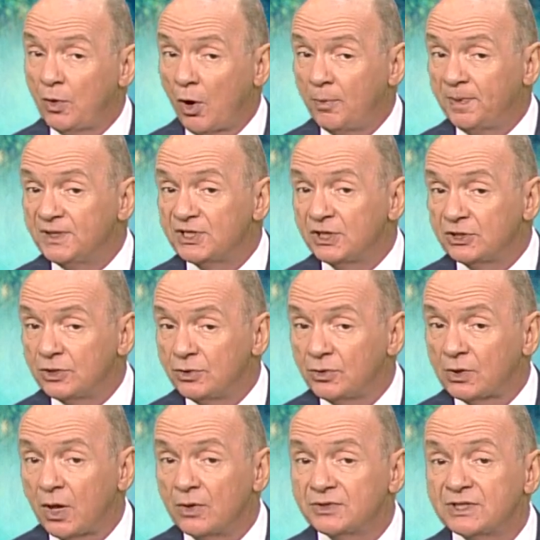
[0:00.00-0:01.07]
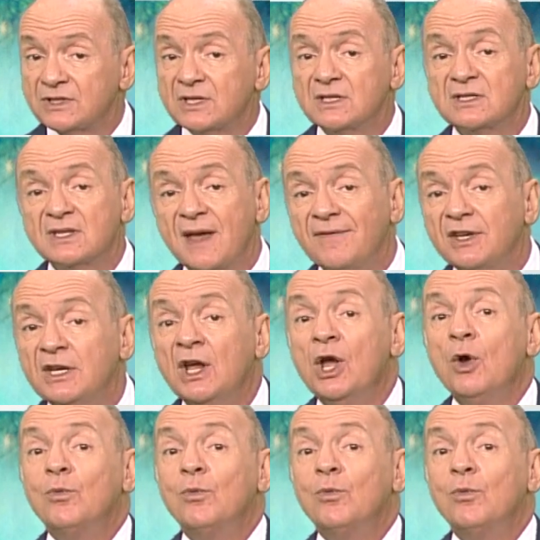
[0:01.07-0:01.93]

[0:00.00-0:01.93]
opens at 2, closes at 7,